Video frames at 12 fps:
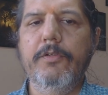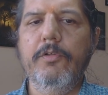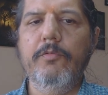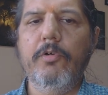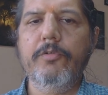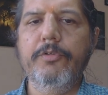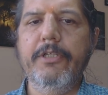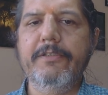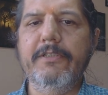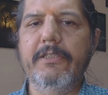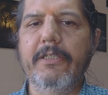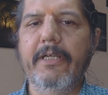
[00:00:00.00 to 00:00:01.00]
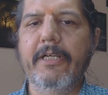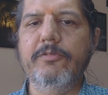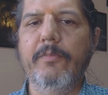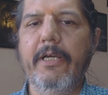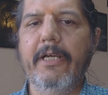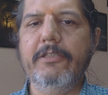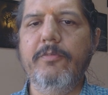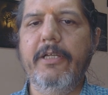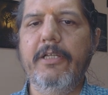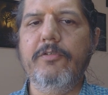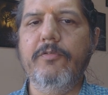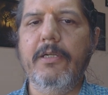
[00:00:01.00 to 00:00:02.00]
what we are seeking, x
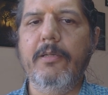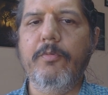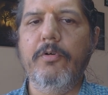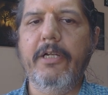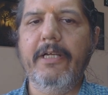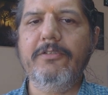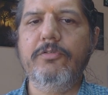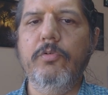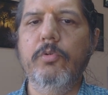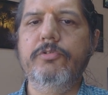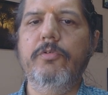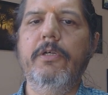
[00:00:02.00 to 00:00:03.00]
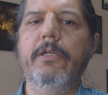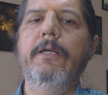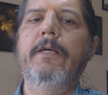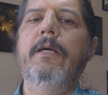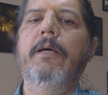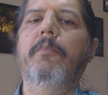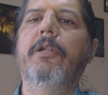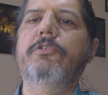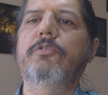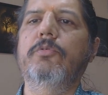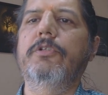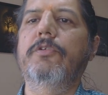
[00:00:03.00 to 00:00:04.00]
minus 1 upon x whole square plus
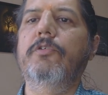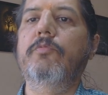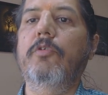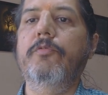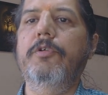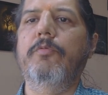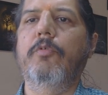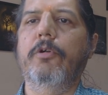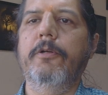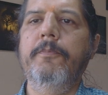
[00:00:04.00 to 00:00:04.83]
2. This is what we want.